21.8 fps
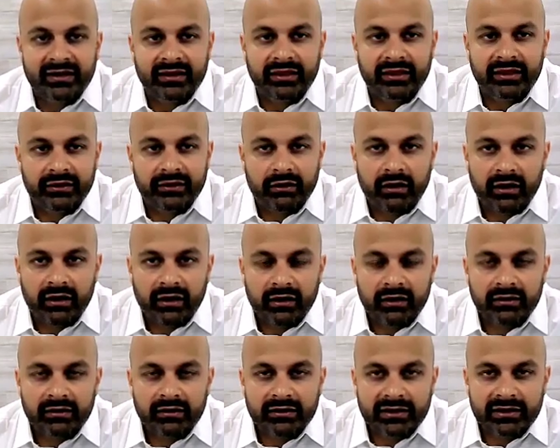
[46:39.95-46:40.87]
There
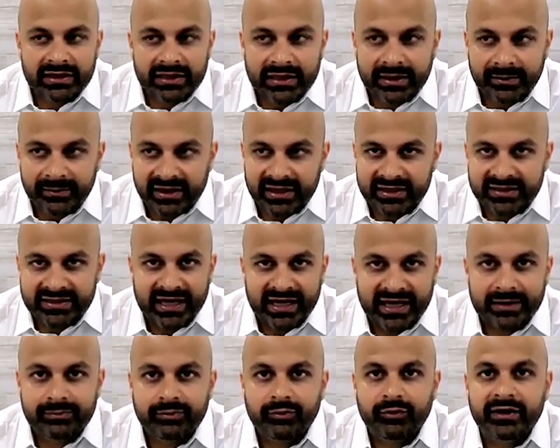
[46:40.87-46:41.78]
are limited
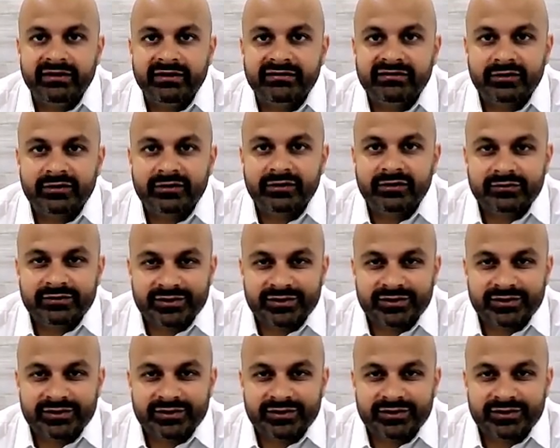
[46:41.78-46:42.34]
data points to,